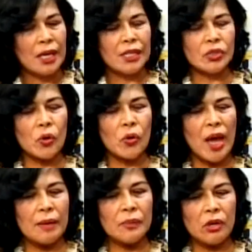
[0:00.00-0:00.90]
so
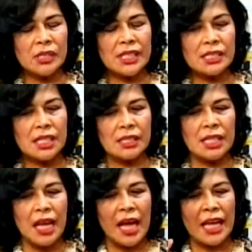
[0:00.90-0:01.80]
I've noticed that
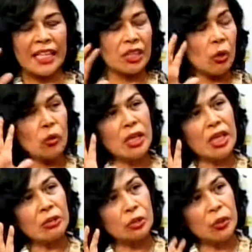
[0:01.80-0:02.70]
not only
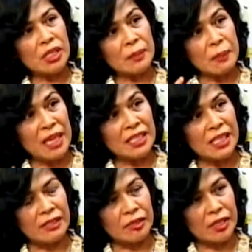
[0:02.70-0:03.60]
you treat the
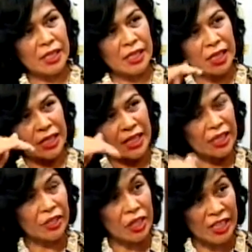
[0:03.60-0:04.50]
patient
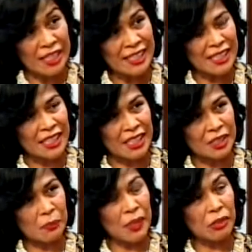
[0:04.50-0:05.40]
in the illnesses,
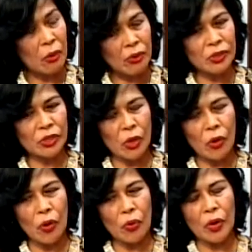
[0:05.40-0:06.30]
but
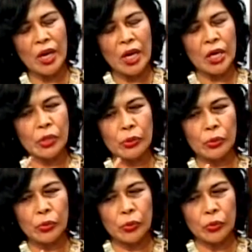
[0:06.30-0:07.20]
also
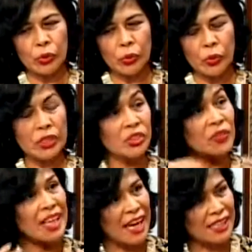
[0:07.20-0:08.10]
you
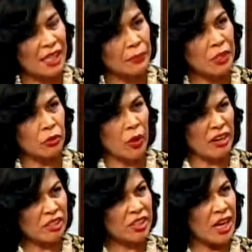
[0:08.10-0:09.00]
rejuvenize. I mean, you
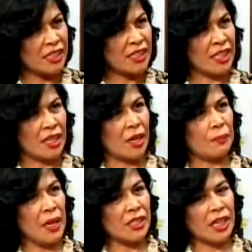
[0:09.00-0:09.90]
energize the
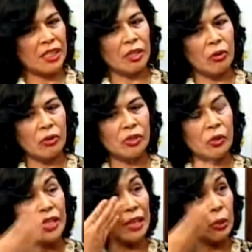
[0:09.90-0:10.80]
patient, and also
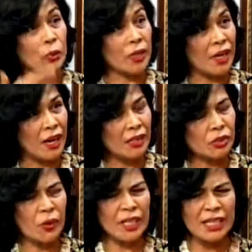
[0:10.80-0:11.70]
they look young.
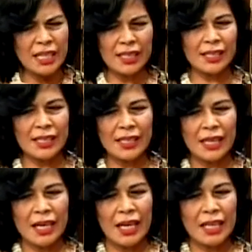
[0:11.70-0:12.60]
So I think
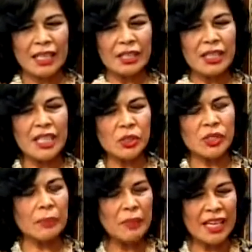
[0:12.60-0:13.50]
this is
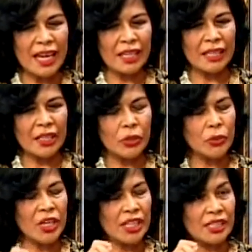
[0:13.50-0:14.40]
something like you're
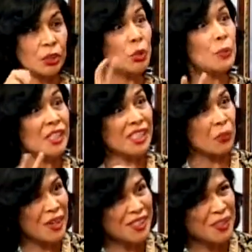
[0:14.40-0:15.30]
hitting two birds in
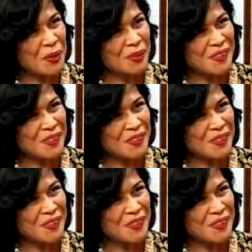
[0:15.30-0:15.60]
one stone.